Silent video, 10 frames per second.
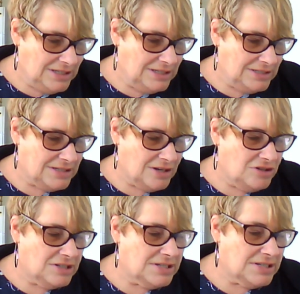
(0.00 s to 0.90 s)
So you
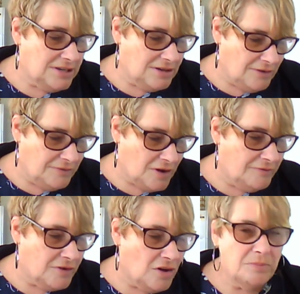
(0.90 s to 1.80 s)
can see, I've
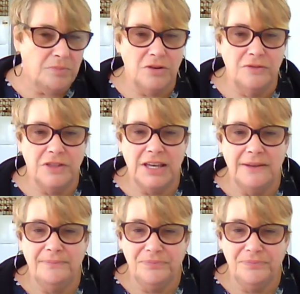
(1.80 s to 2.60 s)
got the proof there.